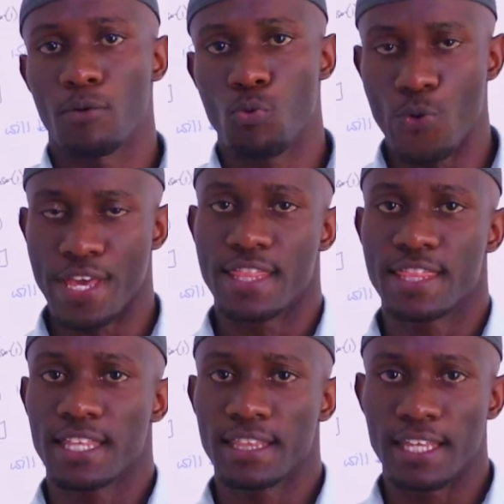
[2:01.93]

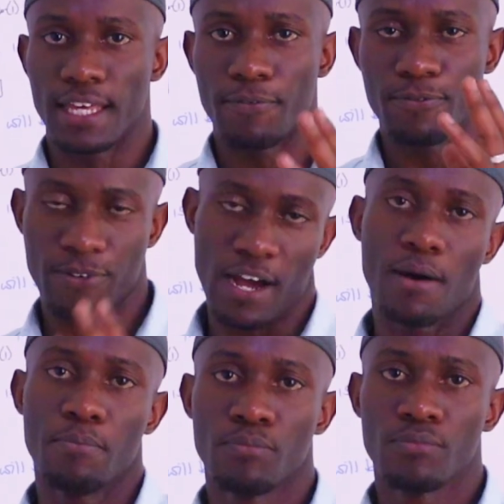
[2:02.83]
with the
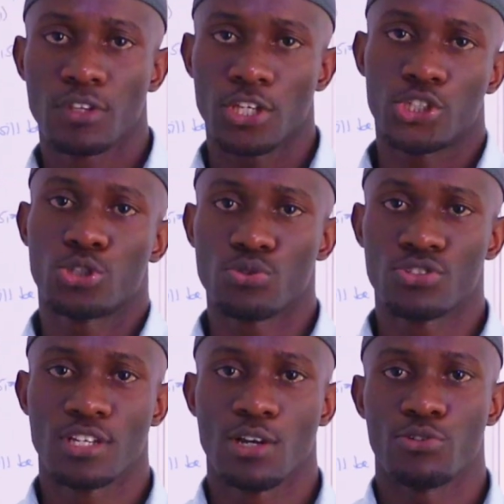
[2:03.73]
farm
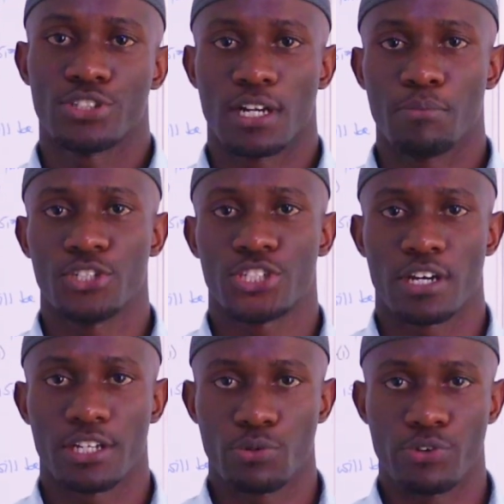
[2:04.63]
issues. We shall be
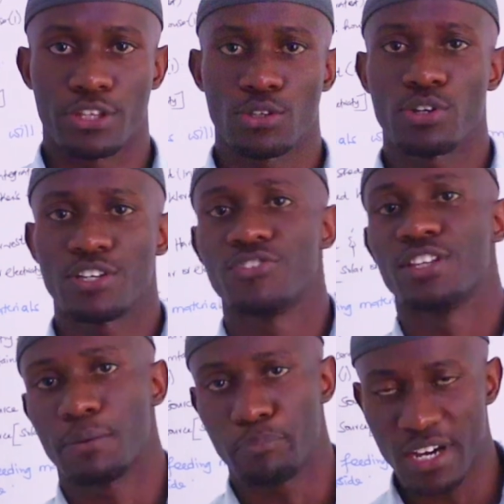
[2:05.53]
sharing with you,
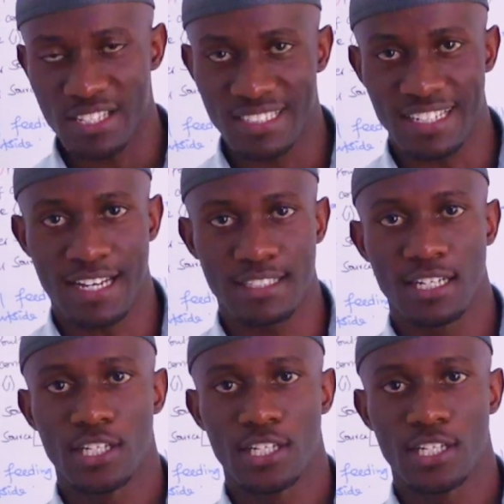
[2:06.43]
even the pastures.